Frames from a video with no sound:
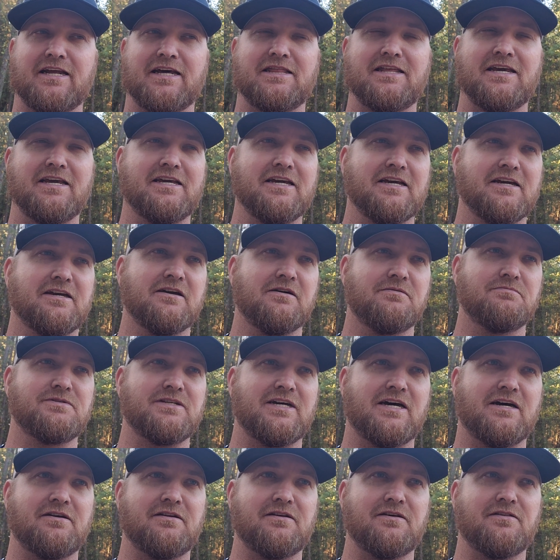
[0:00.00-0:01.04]
I think it comes
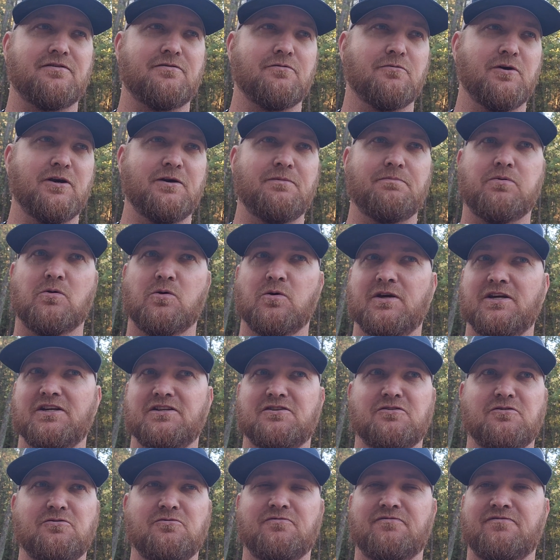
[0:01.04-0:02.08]
out to
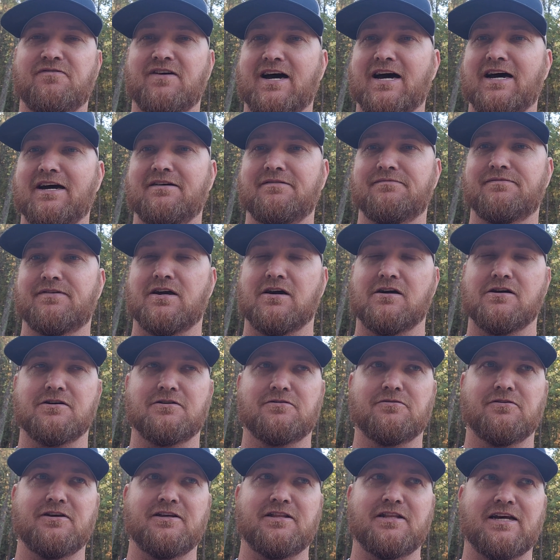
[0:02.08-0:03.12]
3.25
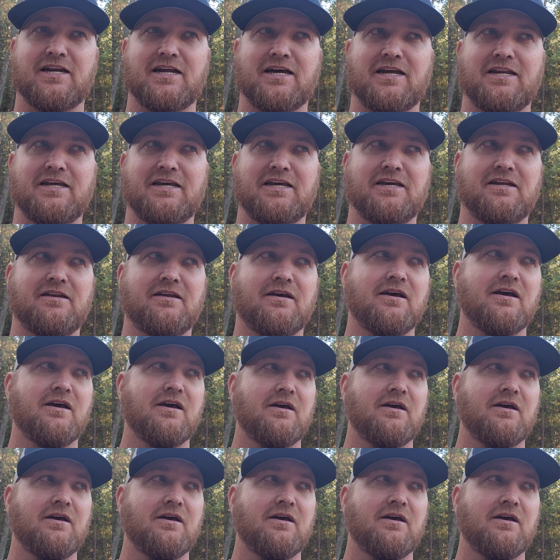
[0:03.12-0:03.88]
concrete that I need,